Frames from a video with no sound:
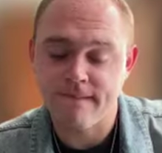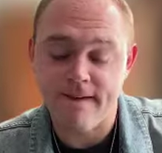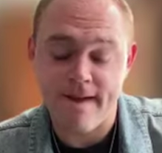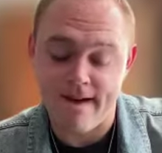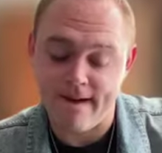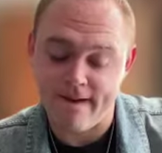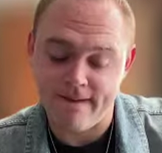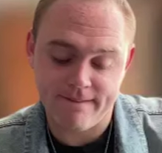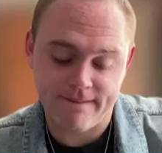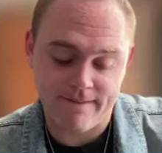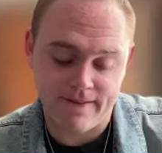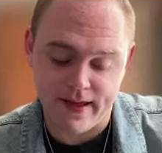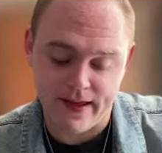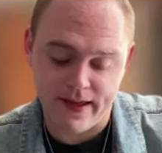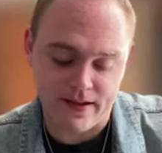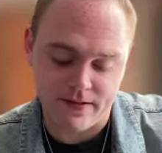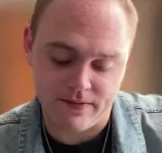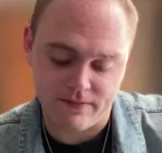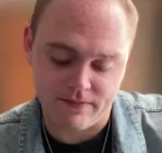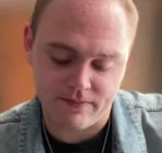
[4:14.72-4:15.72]
Yeah,
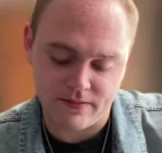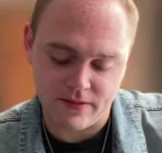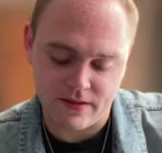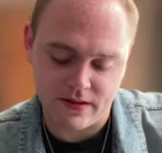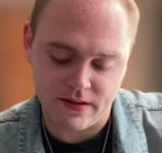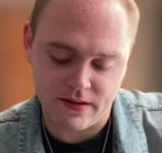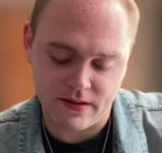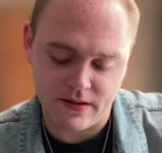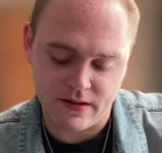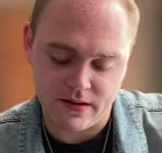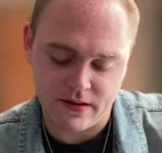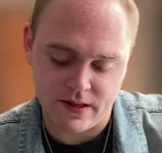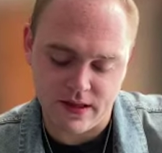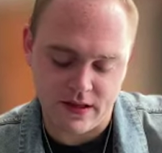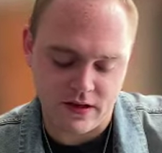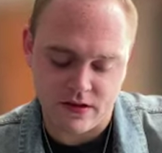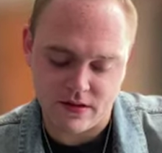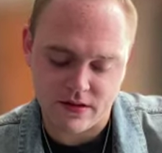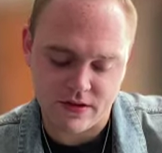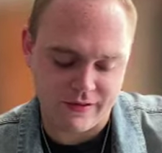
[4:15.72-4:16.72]
and
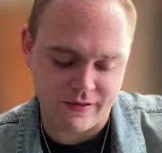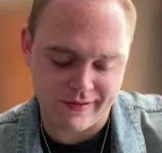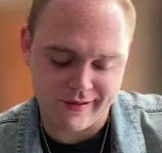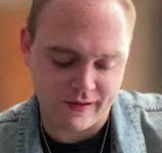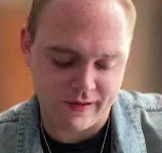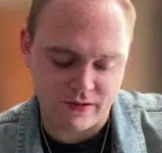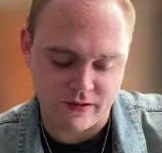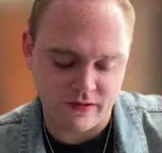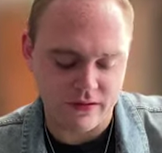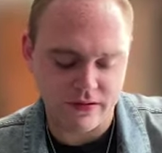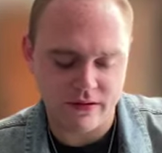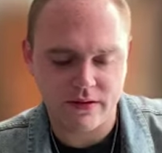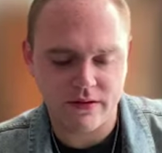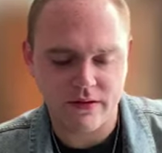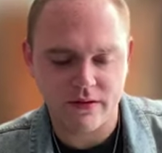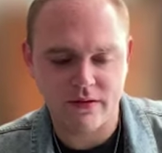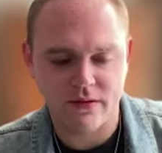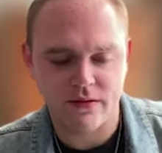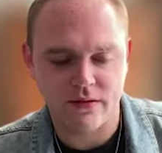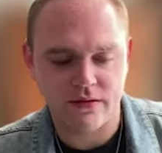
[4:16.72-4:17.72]
he also showed
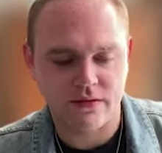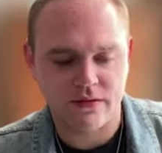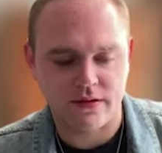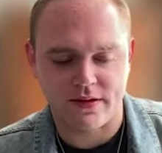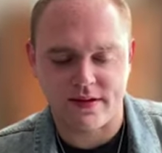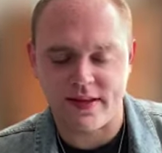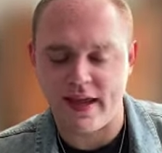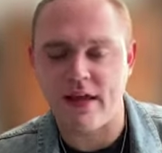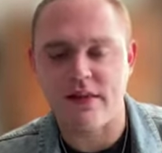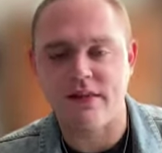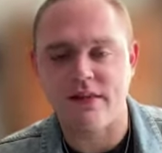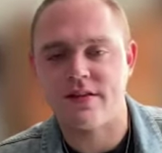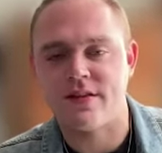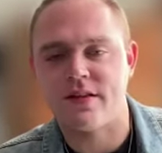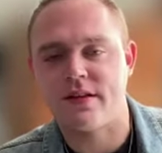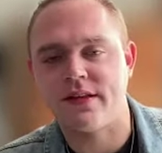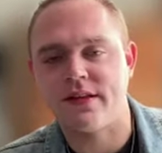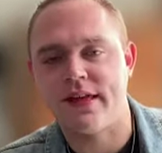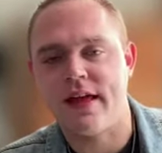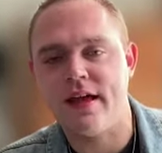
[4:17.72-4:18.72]
the talents
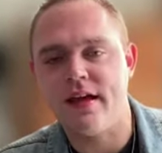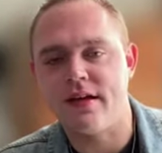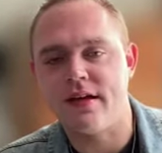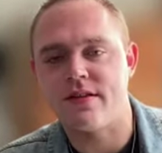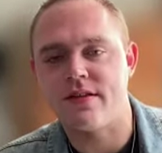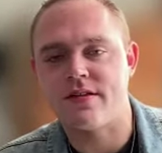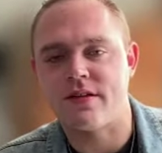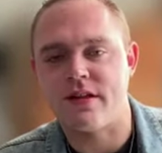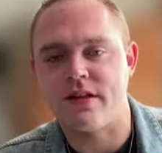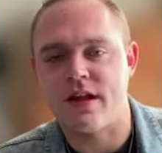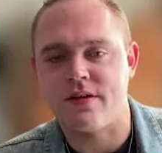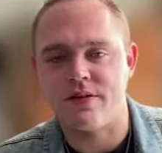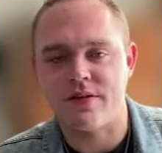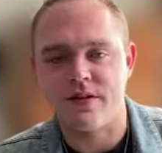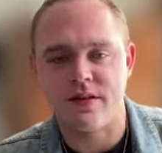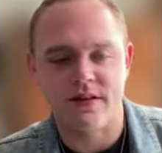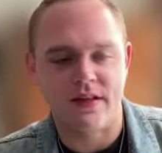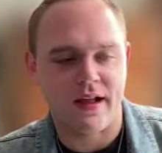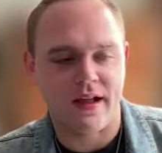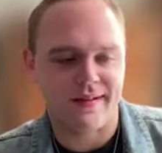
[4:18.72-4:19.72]
that he has, you
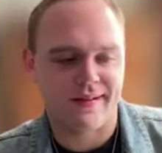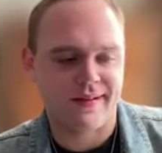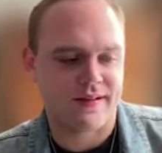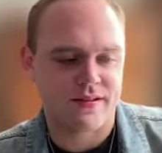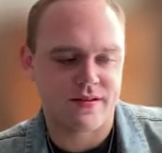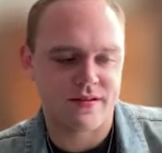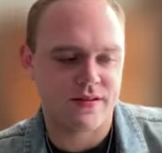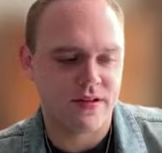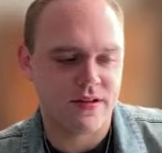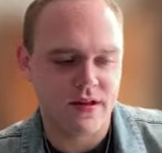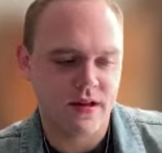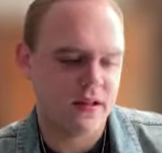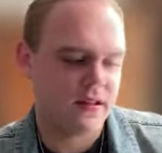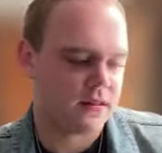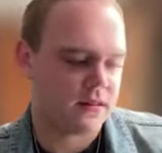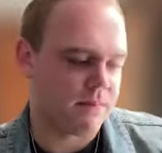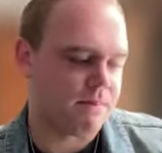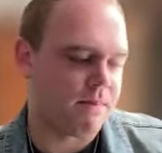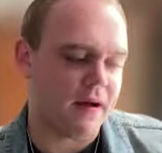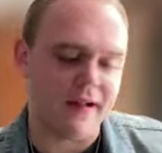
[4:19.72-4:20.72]
know, not just
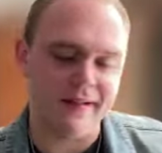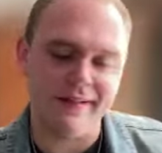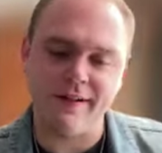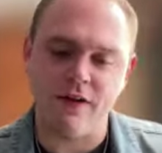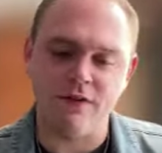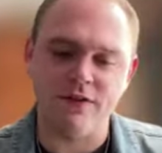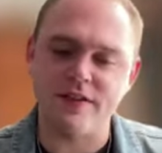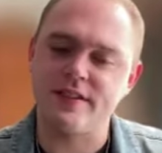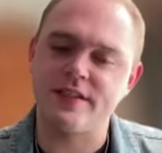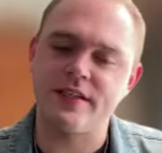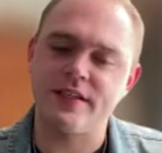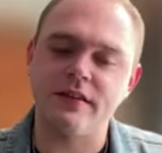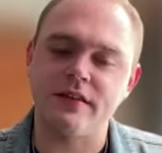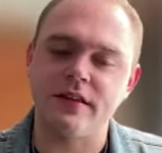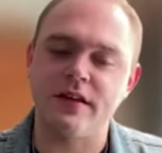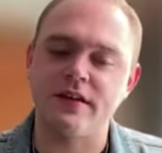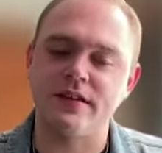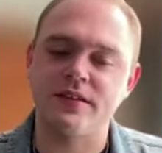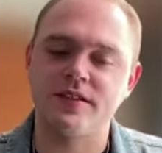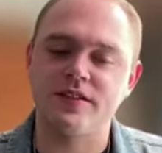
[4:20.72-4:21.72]
the Bon Jovi set
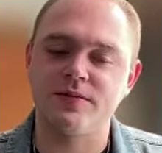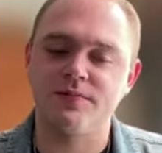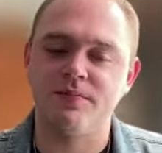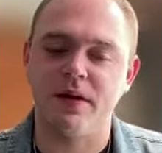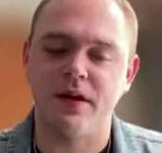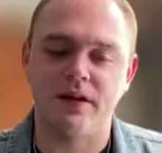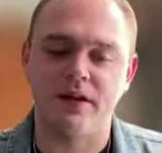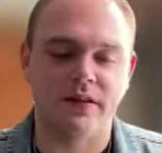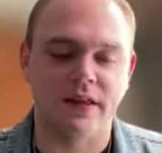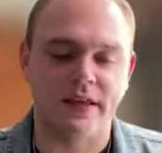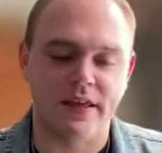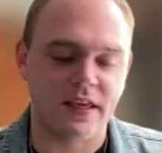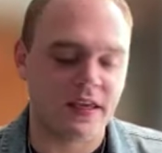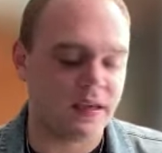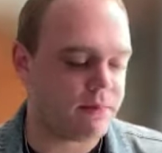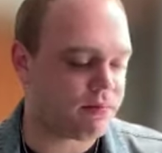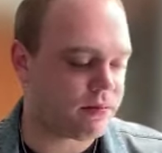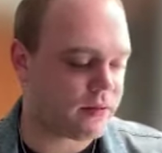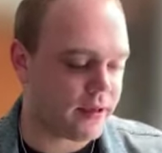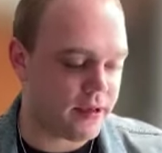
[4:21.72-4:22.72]
list, but like
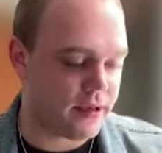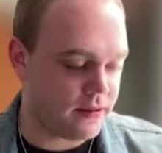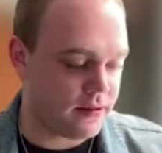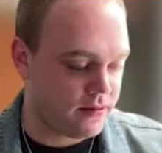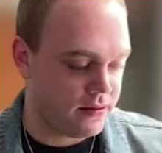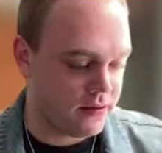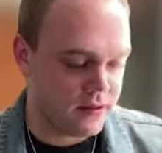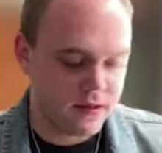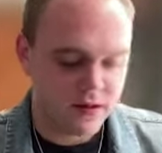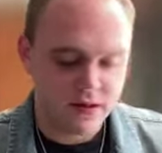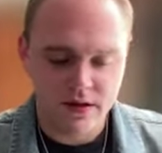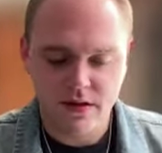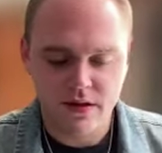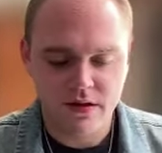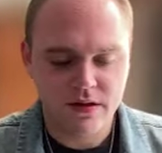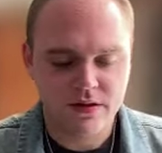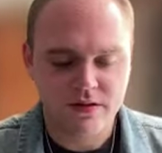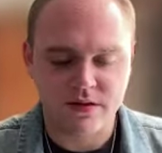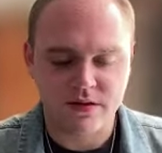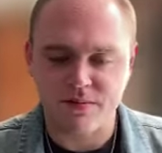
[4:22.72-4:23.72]
he played
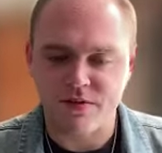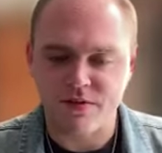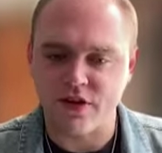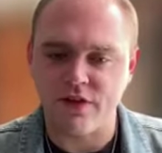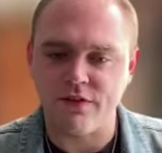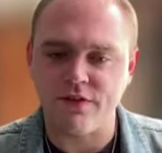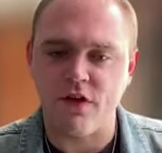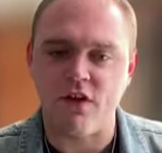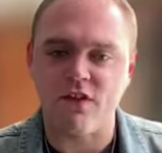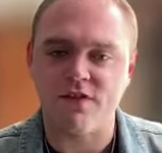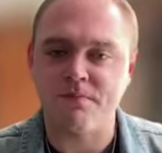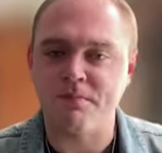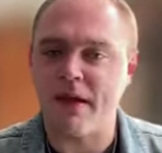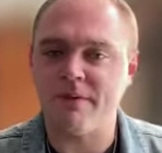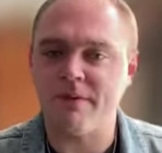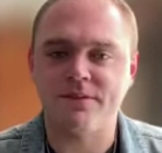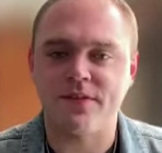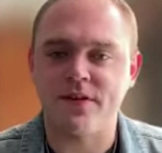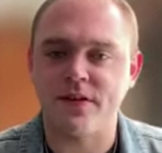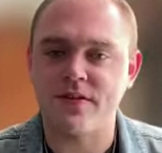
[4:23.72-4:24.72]
some stuff off
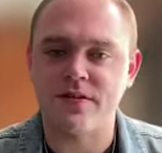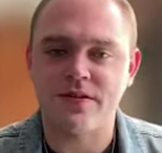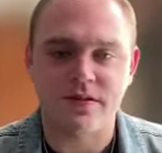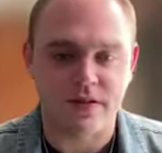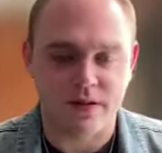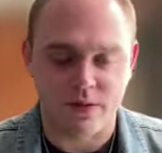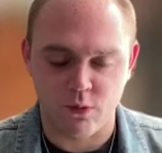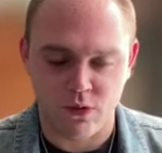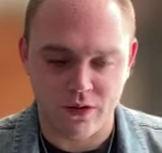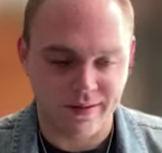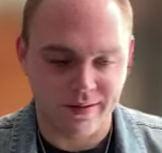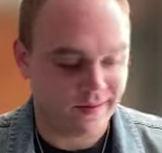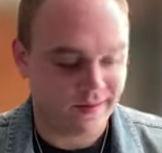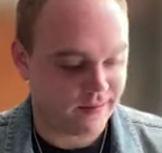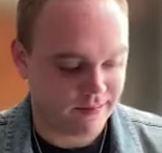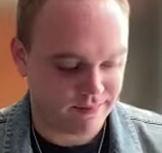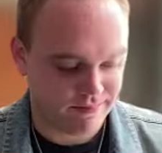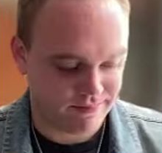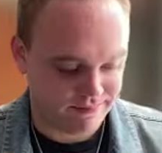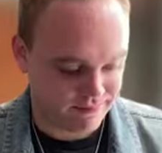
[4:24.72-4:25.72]
Memphis,
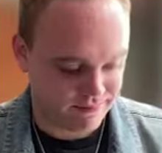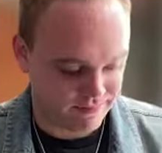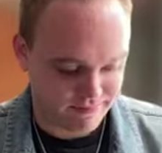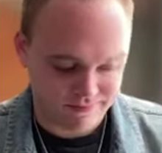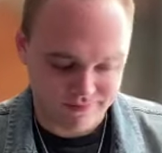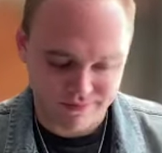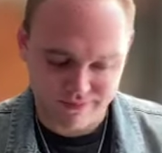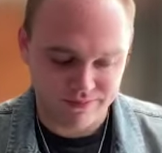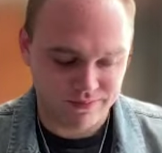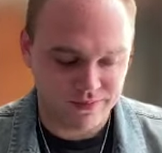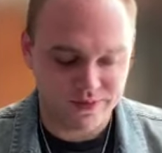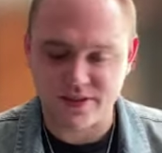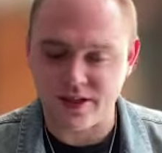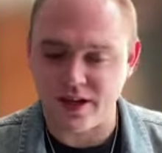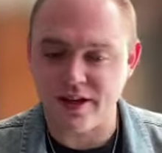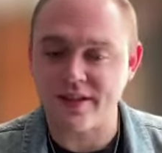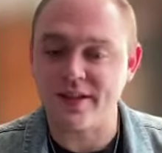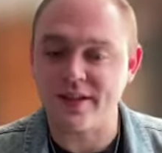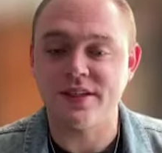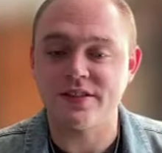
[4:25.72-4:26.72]
which was
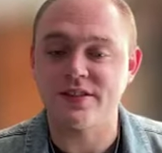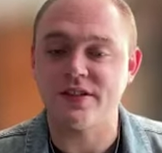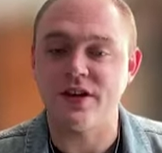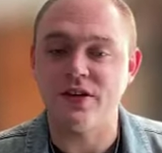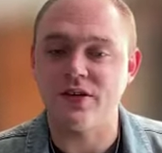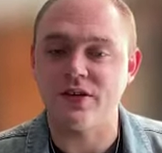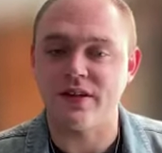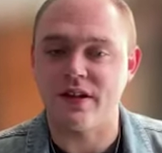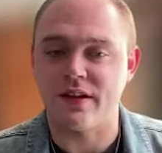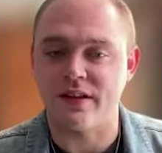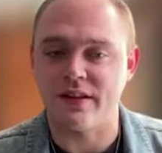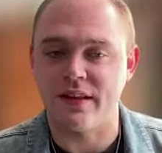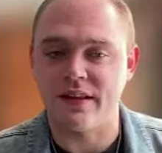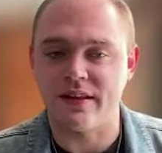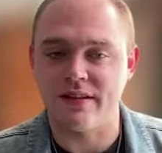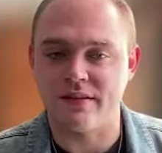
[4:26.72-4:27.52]
on his own, and